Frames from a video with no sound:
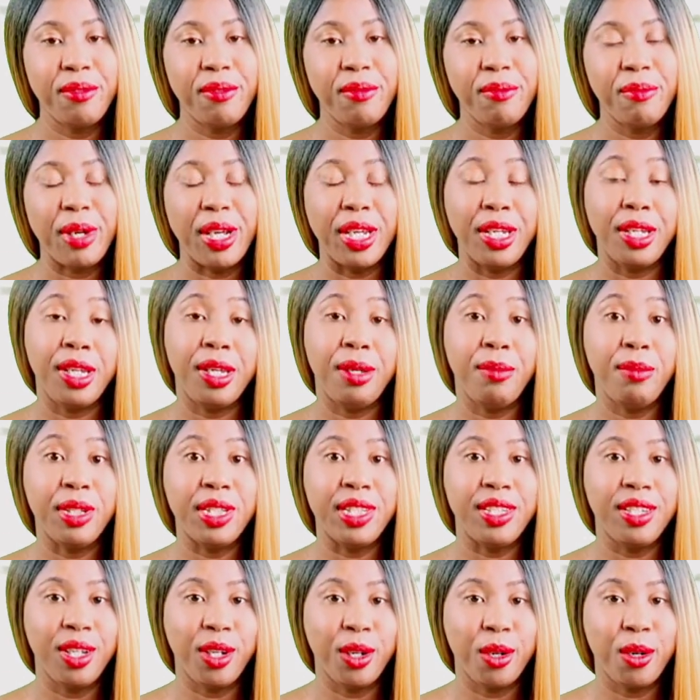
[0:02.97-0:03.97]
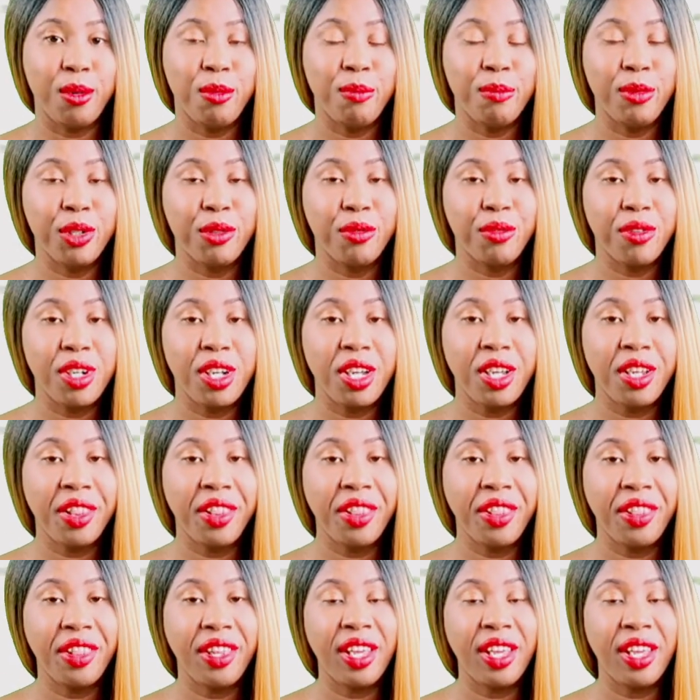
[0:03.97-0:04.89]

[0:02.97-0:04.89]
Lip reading: My name is Nicole McGrath,